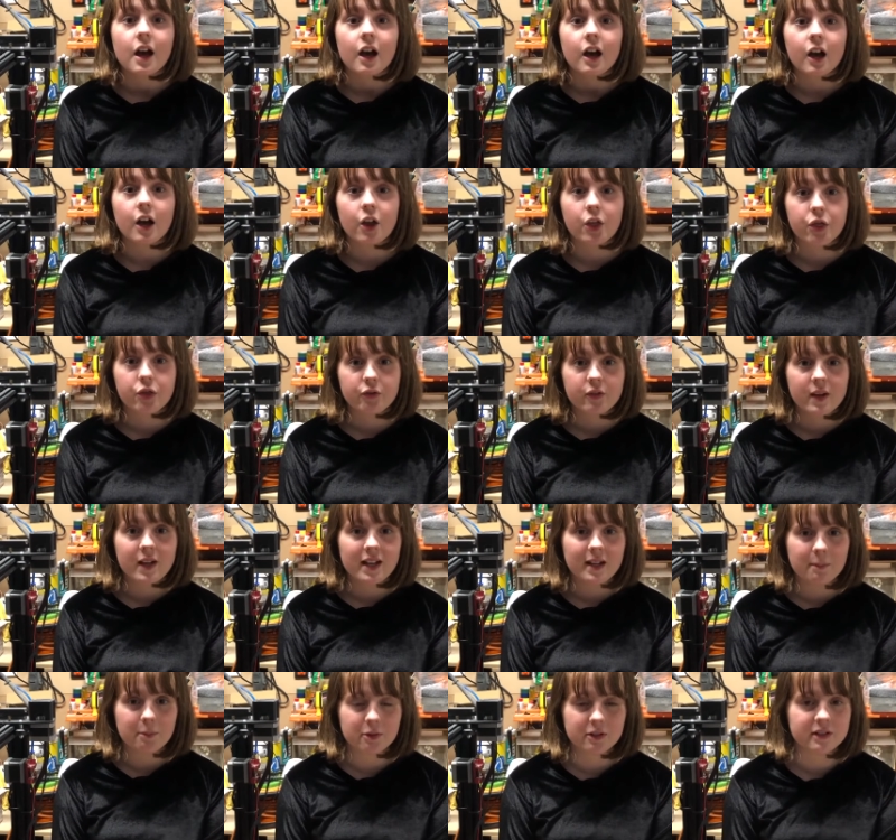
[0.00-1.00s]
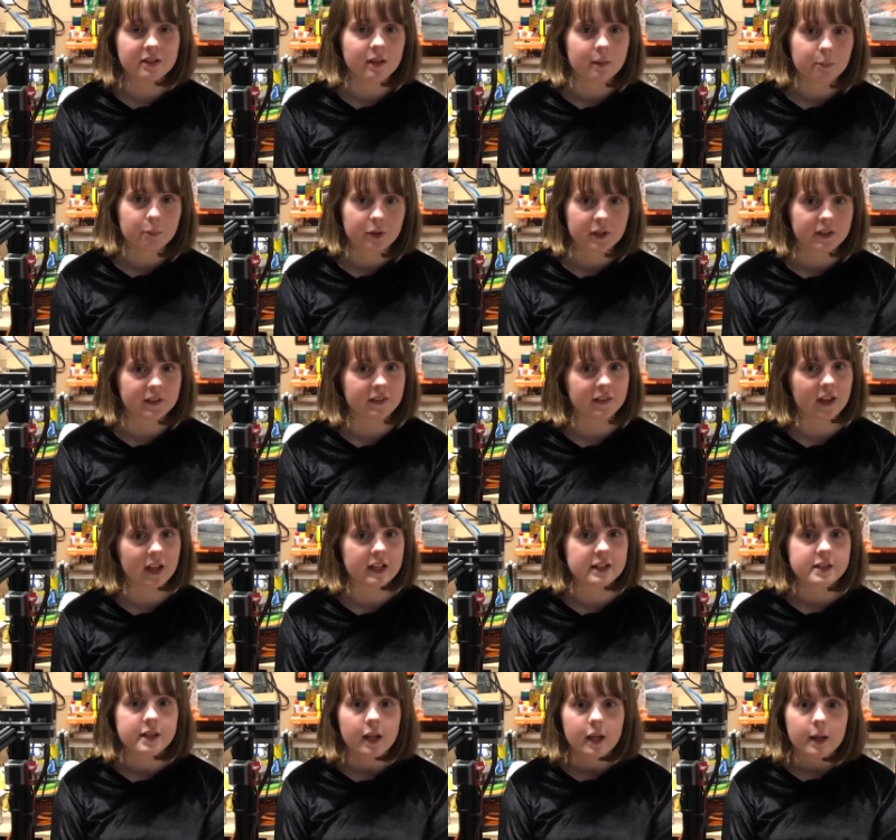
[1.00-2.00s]
A 3D printer prints
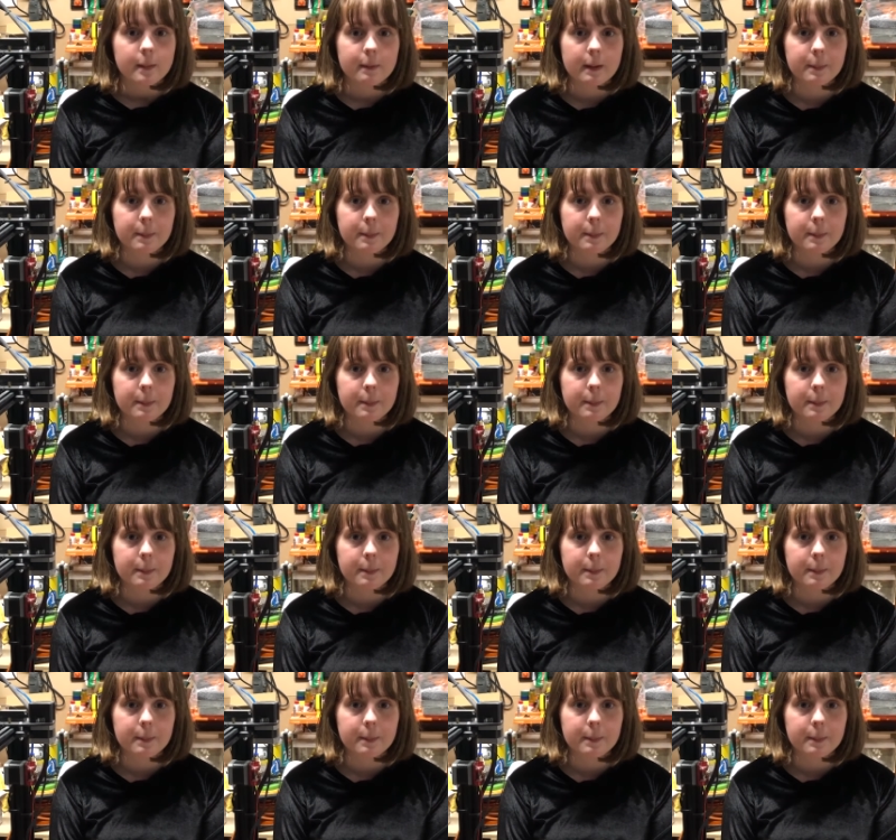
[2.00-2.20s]
things by